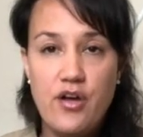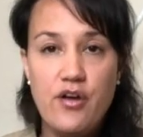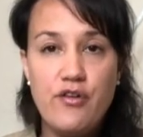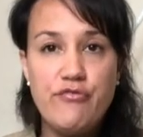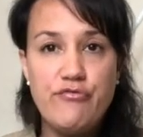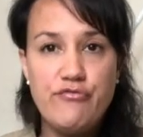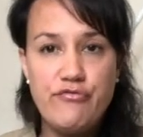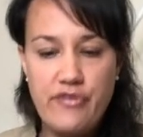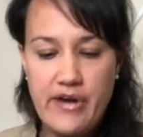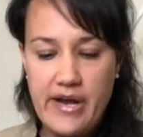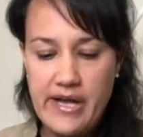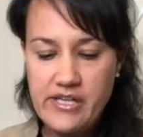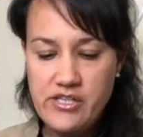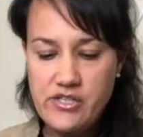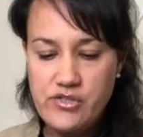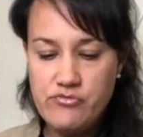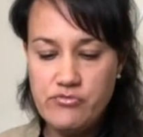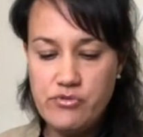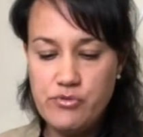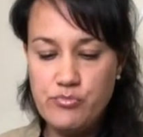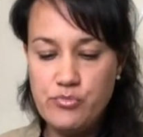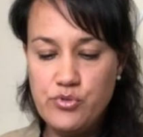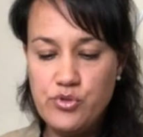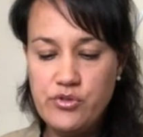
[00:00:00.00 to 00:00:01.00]
Fred
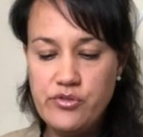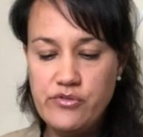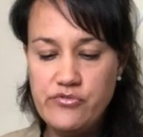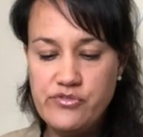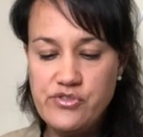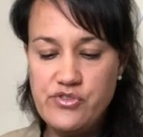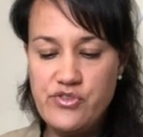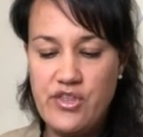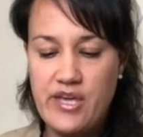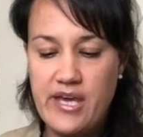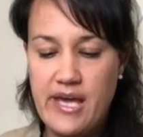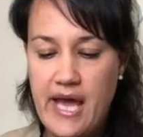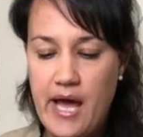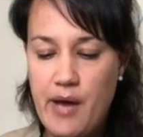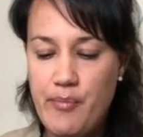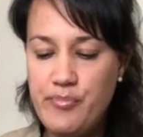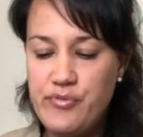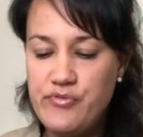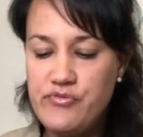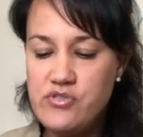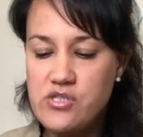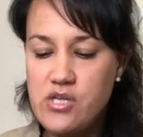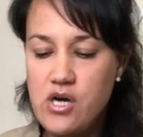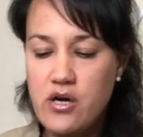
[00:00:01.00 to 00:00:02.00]
removed the
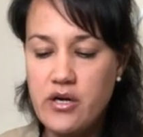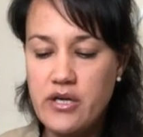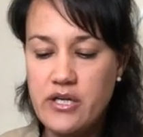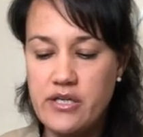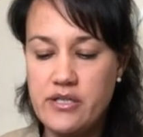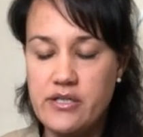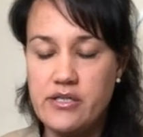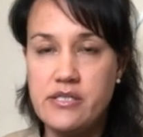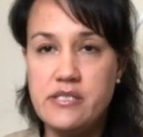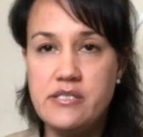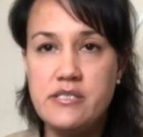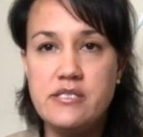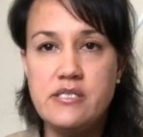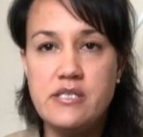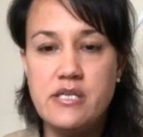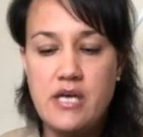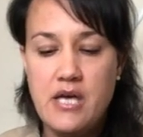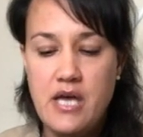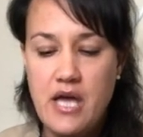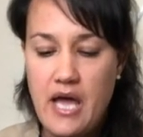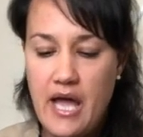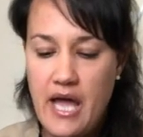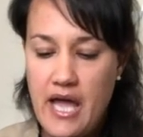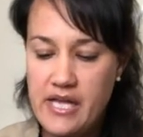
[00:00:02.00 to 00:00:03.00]
cap of darkness
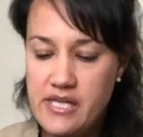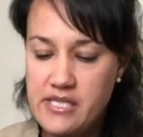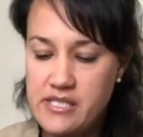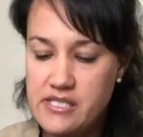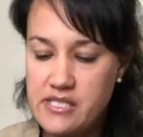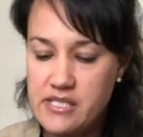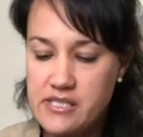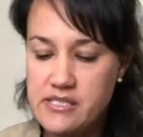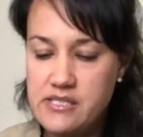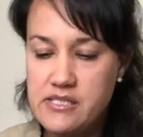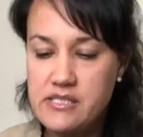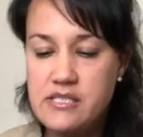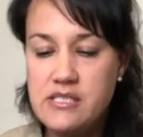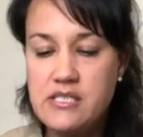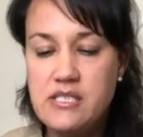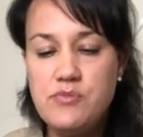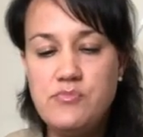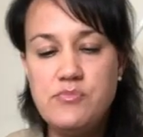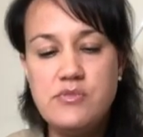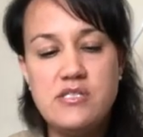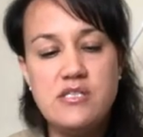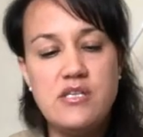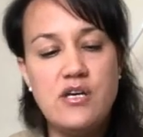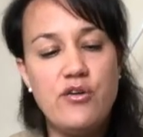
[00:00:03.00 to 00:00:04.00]
and dusted
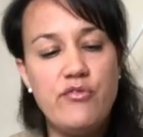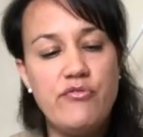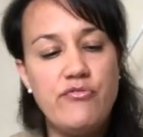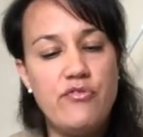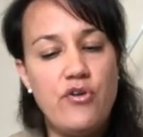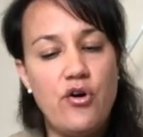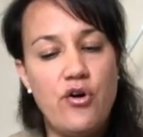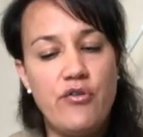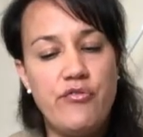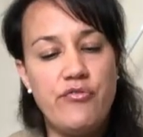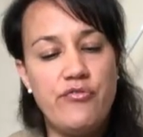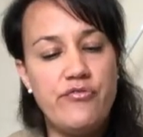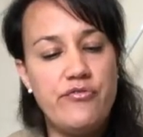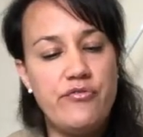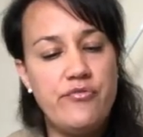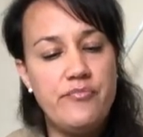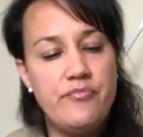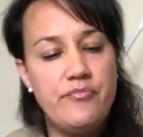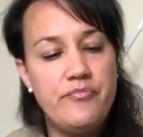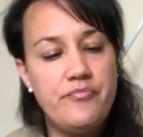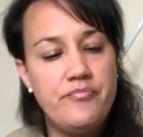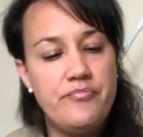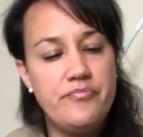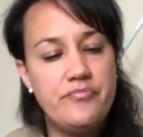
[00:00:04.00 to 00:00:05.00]
himself off.
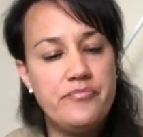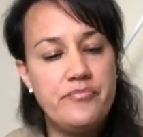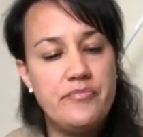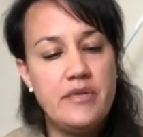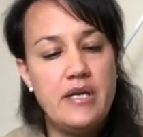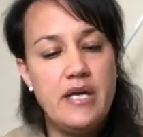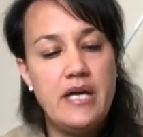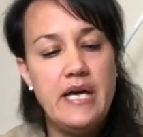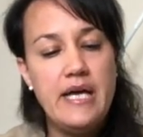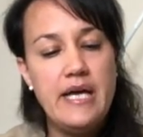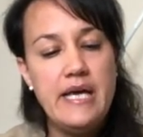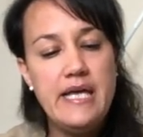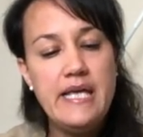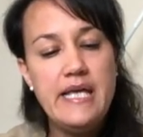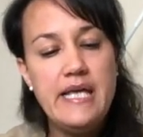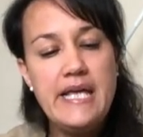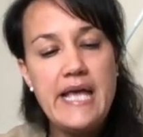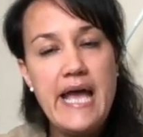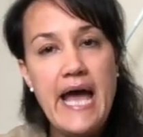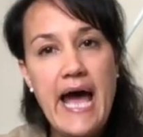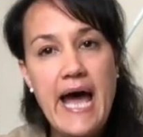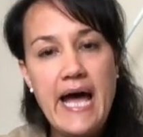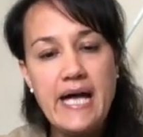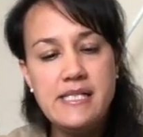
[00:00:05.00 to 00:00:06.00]
He
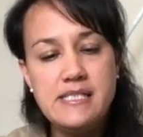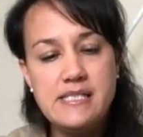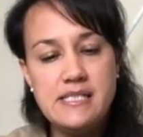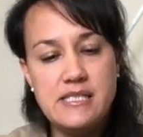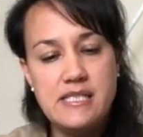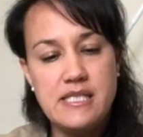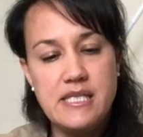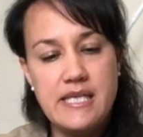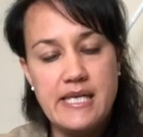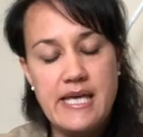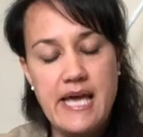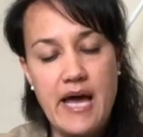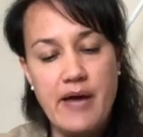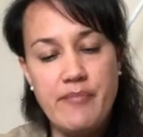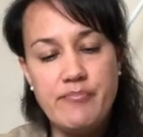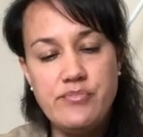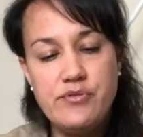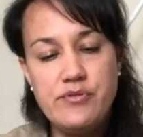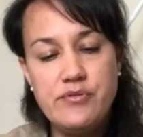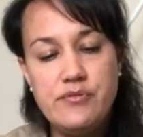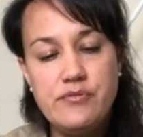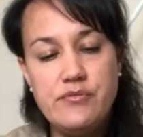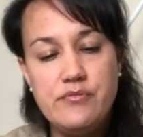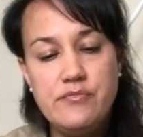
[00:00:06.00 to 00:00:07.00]
handed the cap,
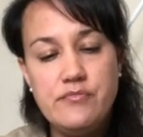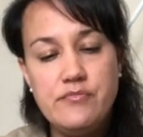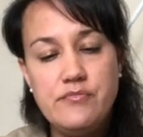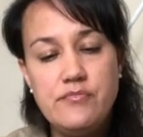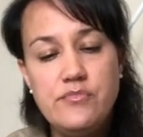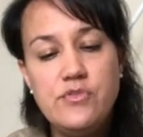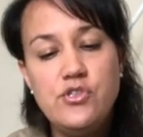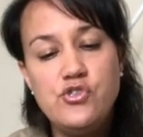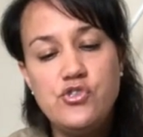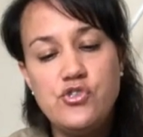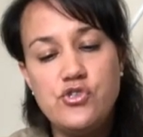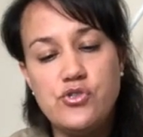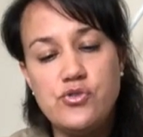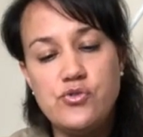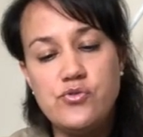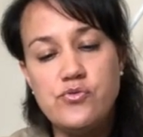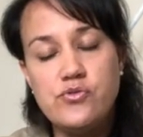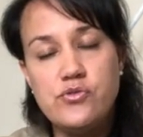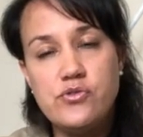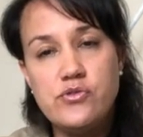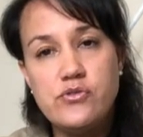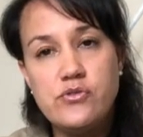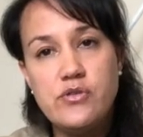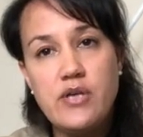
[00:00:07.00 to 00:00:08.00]
the
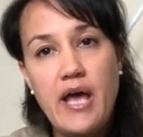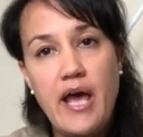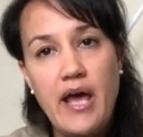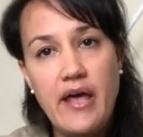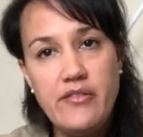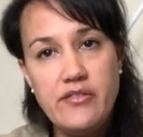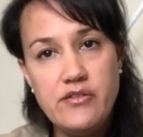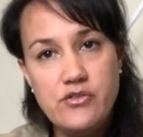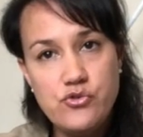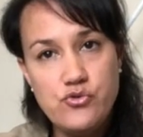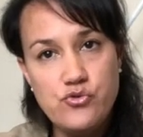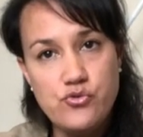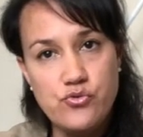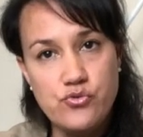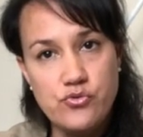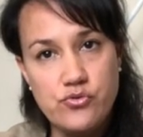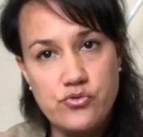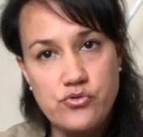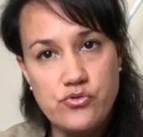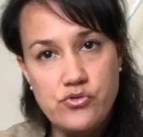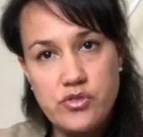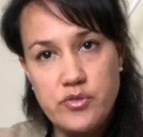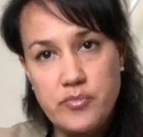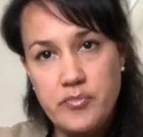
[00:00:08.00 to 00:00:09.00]
shoes, and the
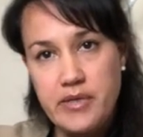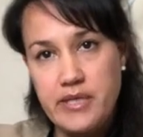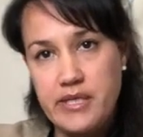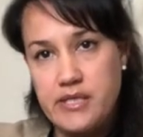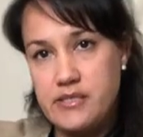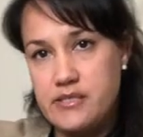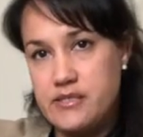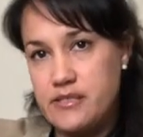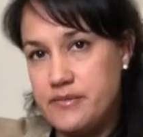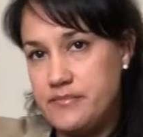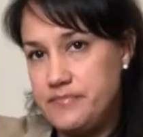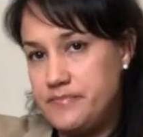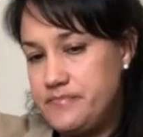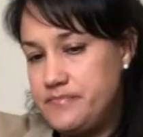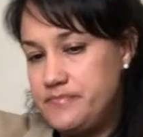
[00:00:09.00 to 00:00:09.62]
sword to Melissa.